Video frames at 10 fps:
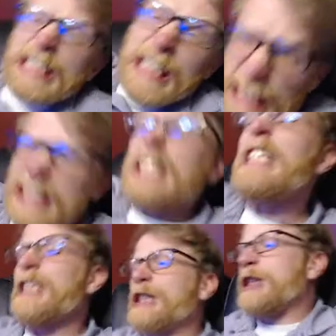
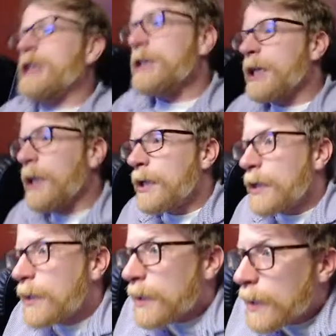Yes!
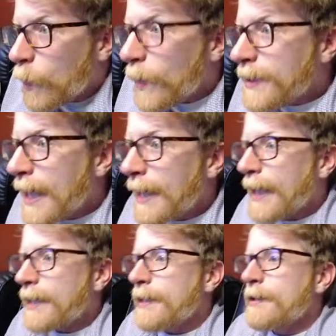We did
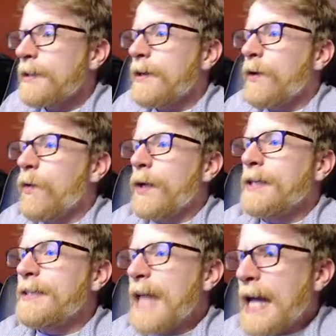it! We
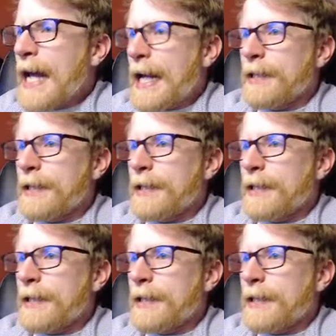did it!